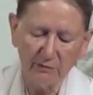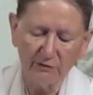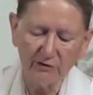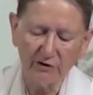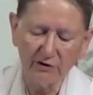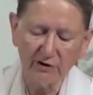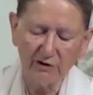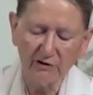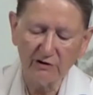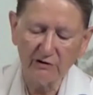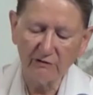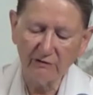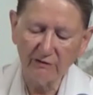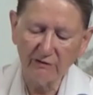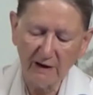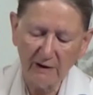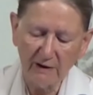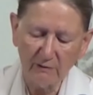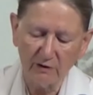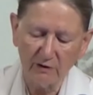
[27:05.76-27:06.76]
into
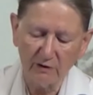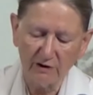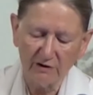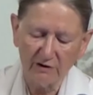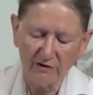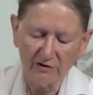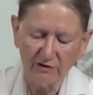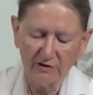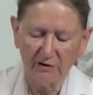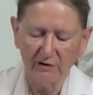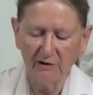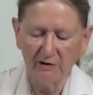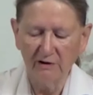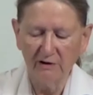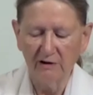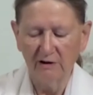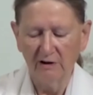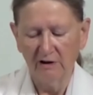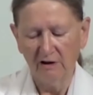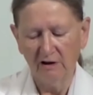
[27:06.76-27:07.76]
flowers
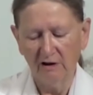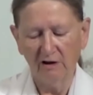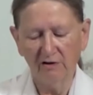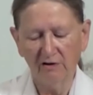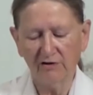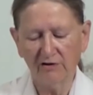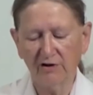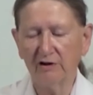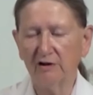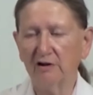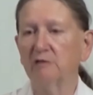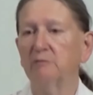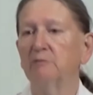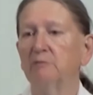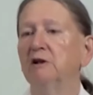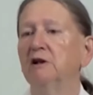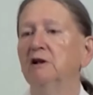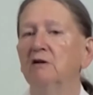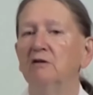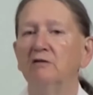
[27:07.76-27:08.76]
are said to
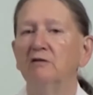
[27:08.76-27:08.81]
be